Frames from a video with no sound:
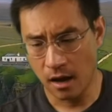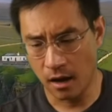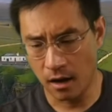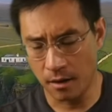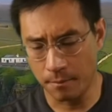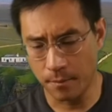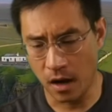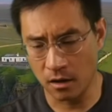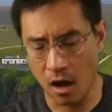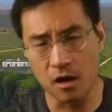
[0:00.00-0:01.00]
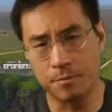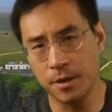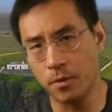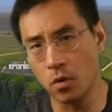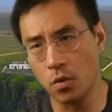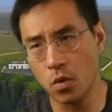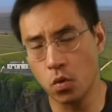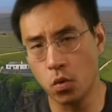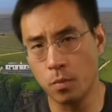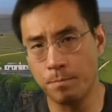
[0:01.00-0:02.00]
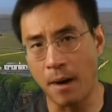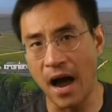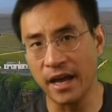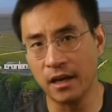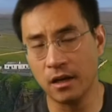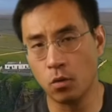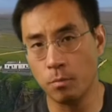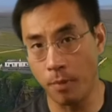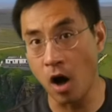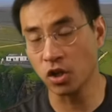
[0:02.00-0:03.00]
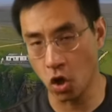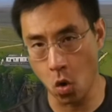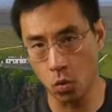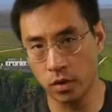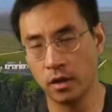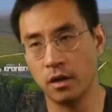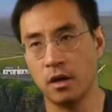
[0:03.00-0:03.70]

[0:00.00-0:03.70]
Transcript: a lot of people who bought gold